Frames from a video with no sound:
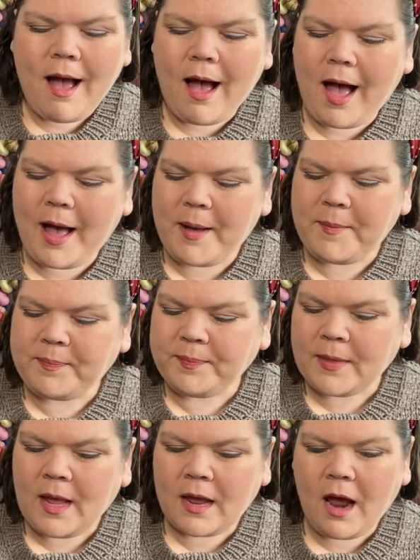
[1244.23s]

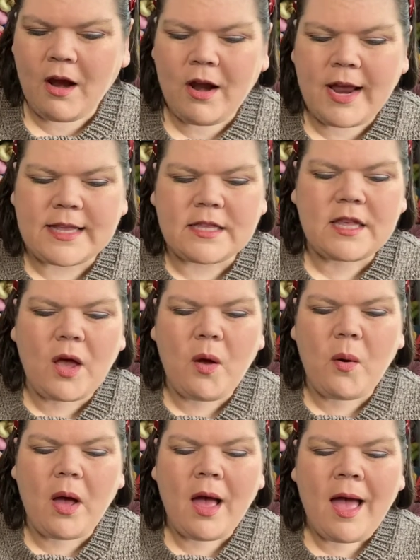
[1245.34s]
All right,
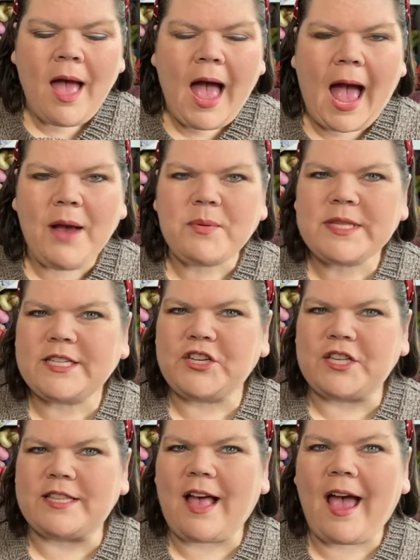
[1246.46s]
so
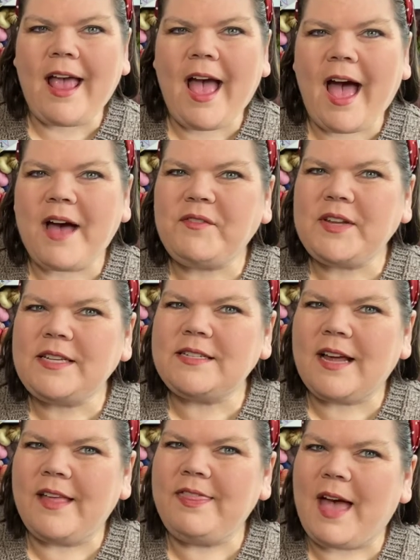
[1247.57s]
acquisitions. I haven't
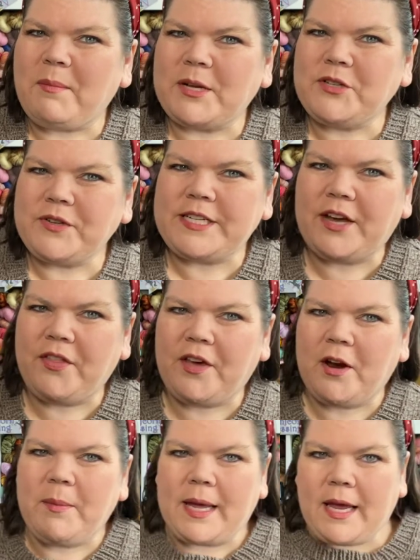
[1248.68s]
done that much retail
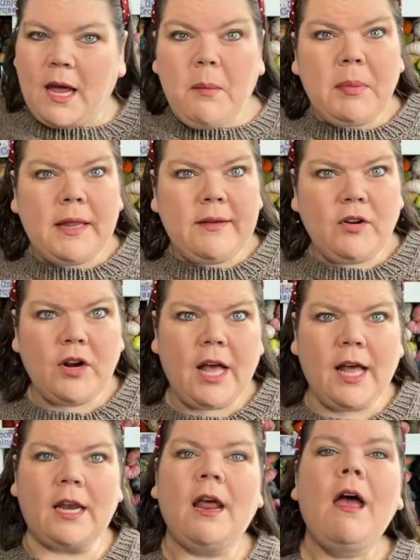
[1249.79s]
therapy, believe it or
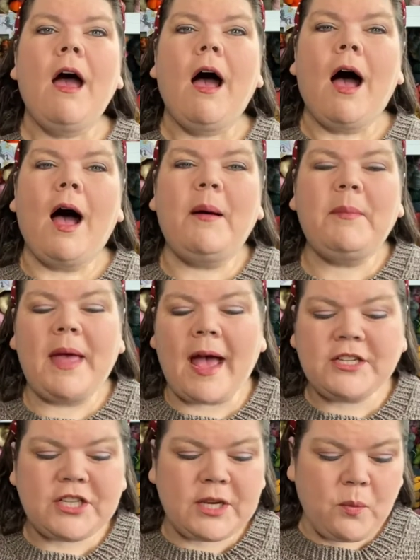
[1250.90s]
not.
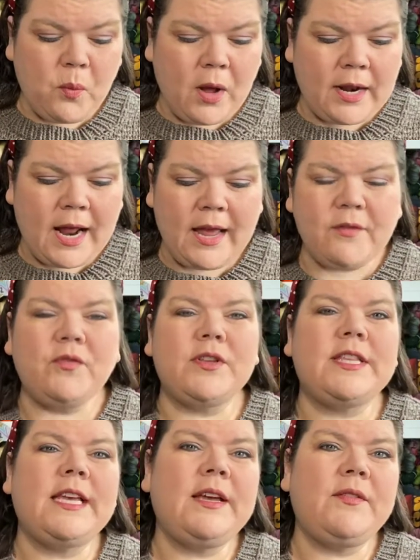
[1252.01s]
Actually, what I have
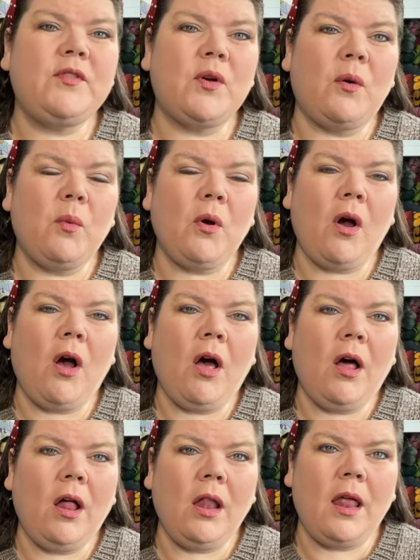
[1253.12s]
received were
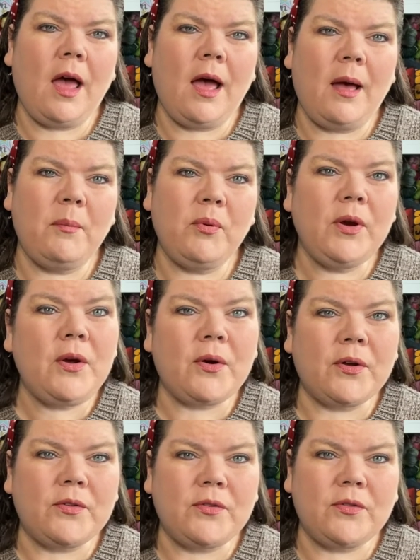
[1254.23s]
all
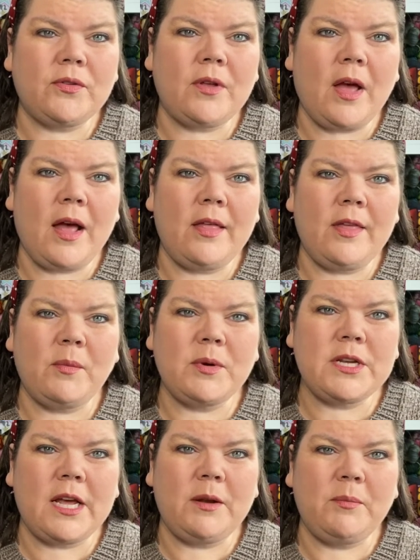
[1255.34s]
pre-orders that were
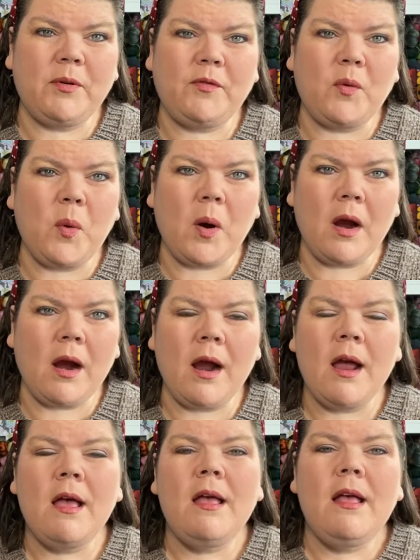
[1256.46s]
done before
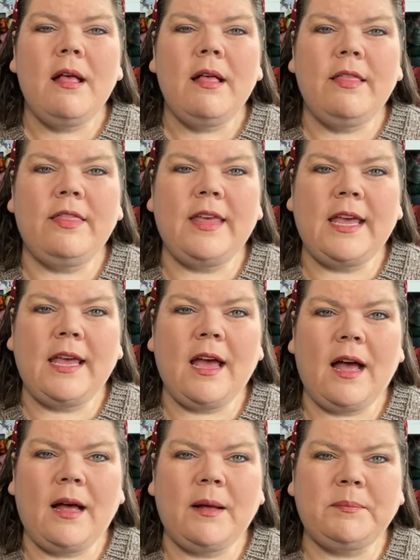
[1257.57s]
the
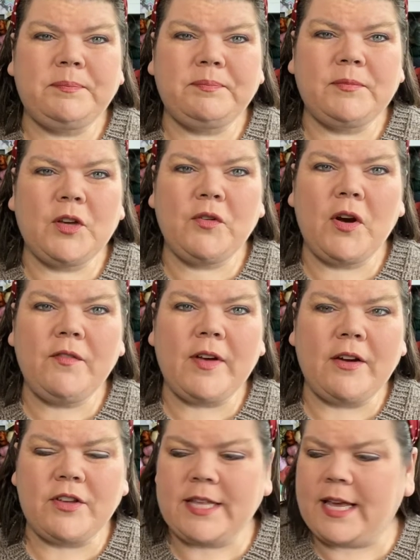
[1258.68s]

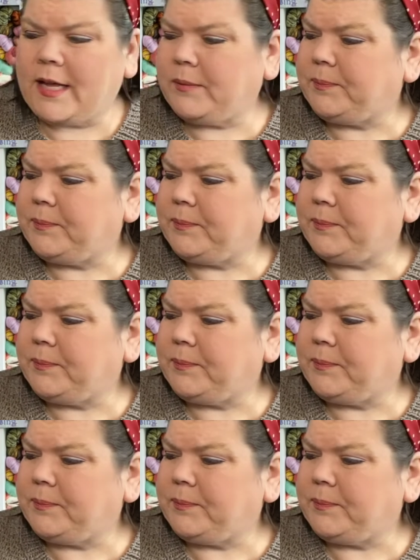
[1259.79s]
coronavirus hit.